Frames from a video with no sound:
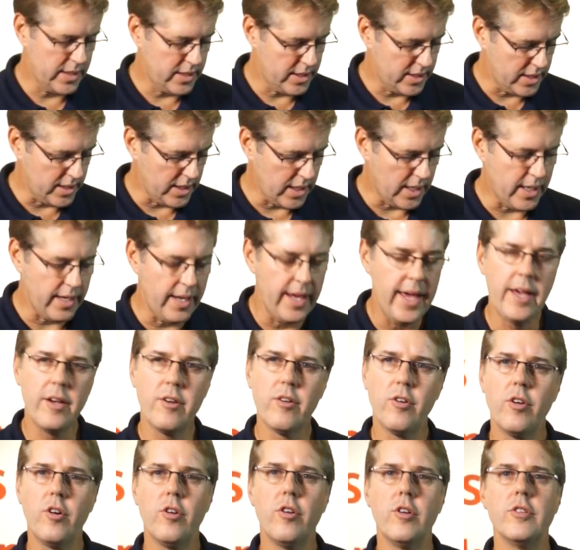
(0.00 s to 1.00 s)
It's uh,
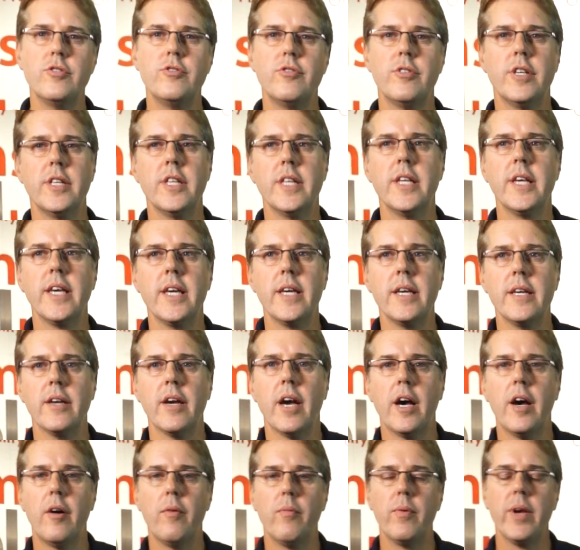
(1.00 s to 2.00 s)
angle hole drilling.
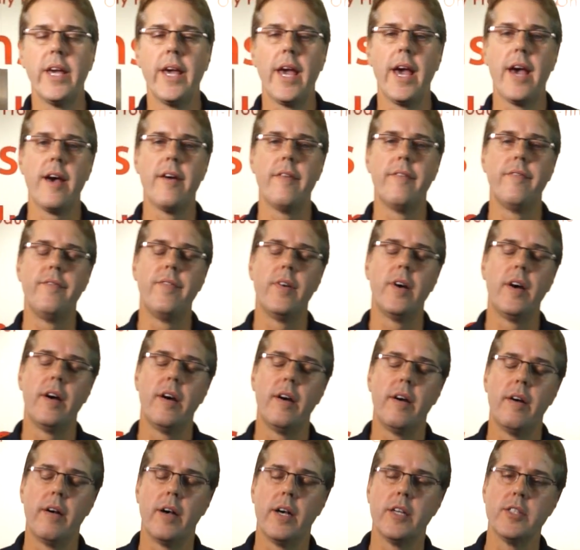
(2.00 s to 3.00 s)
Uh, we have
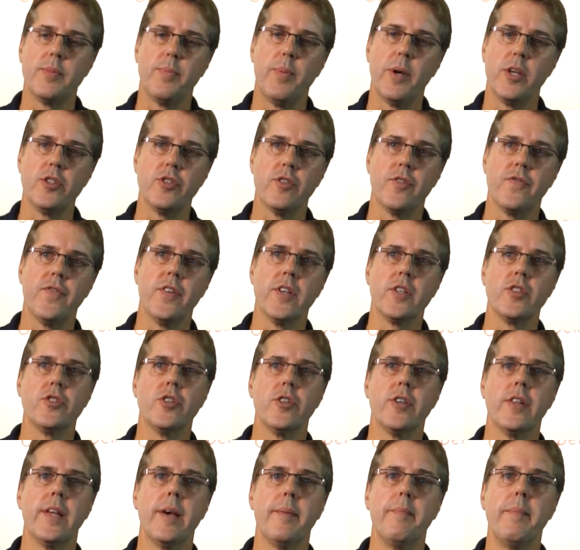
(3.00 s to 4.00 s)
uh, a special
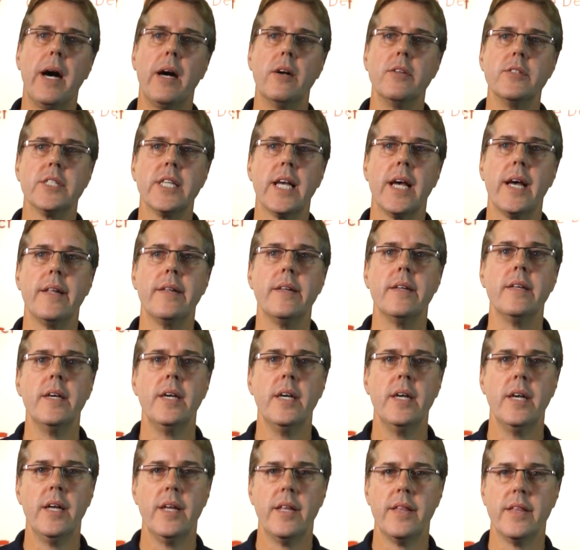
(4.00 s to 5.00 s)
fixture that mounts on
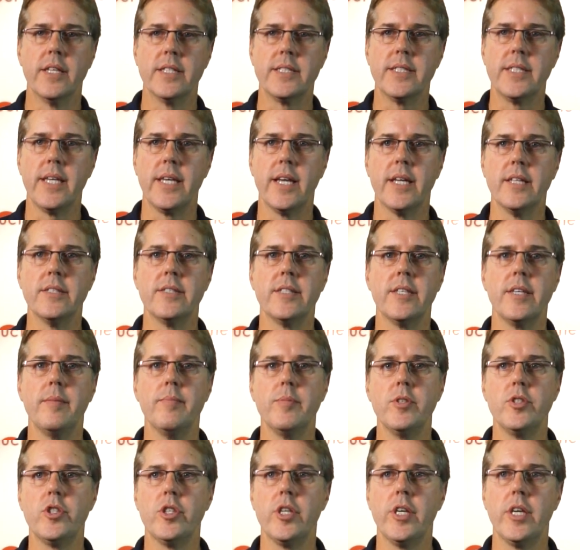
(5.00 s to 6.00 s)
the C N C
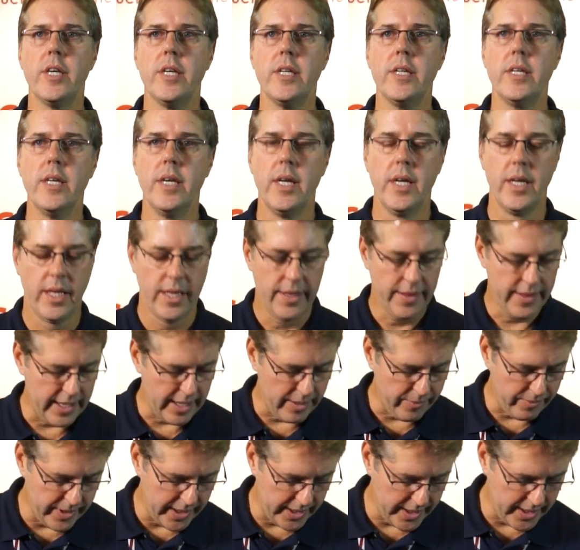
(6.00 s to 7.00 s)
machine
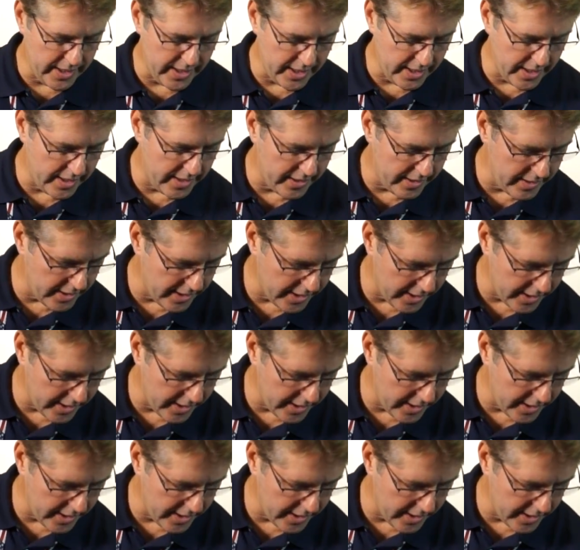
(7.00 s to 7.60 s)
that we can,